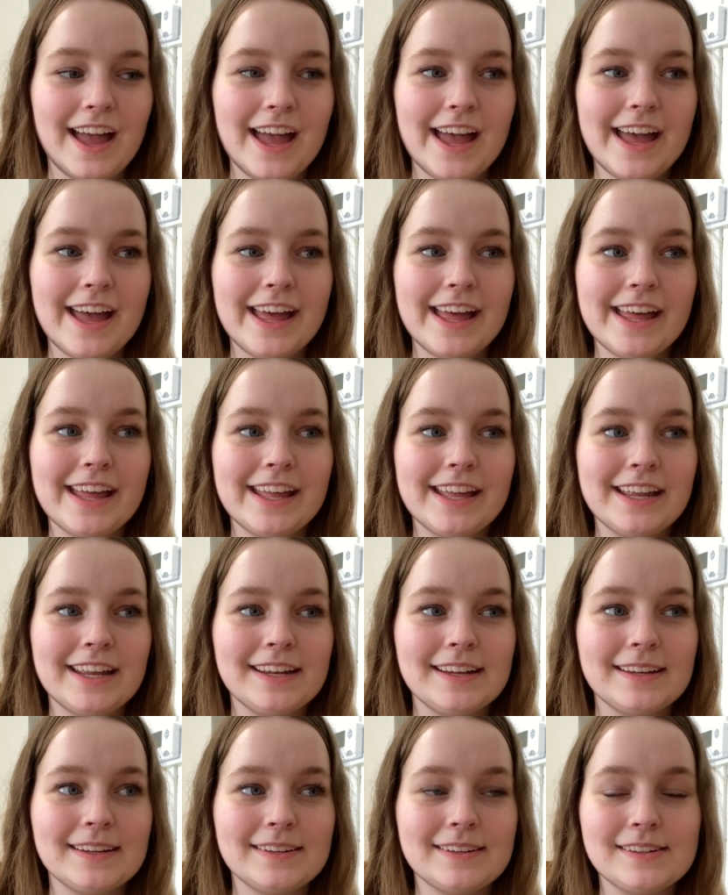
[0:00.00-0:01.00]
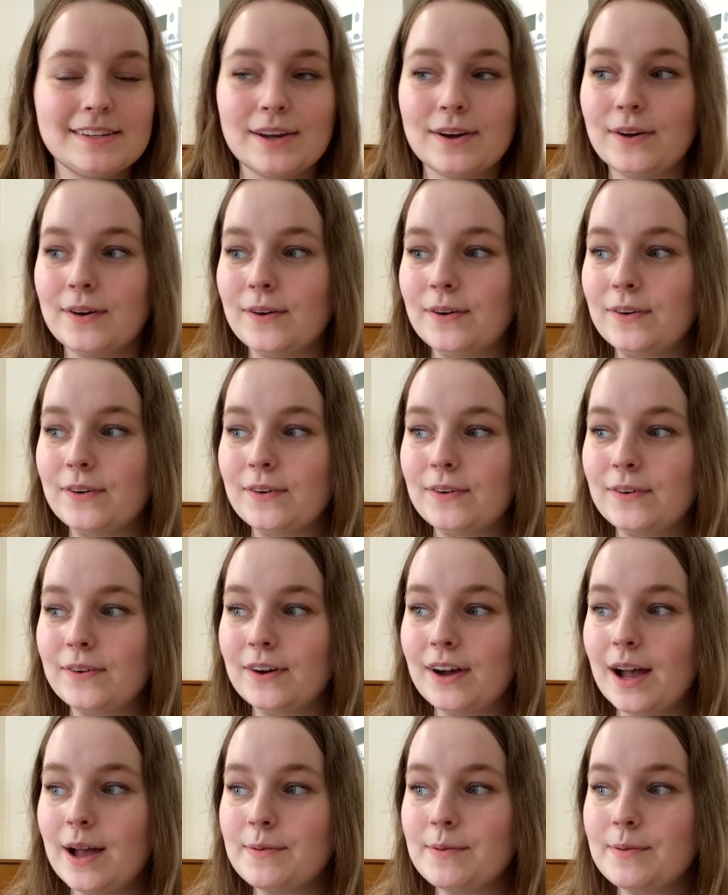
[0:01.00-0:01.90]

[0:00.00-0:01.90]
And so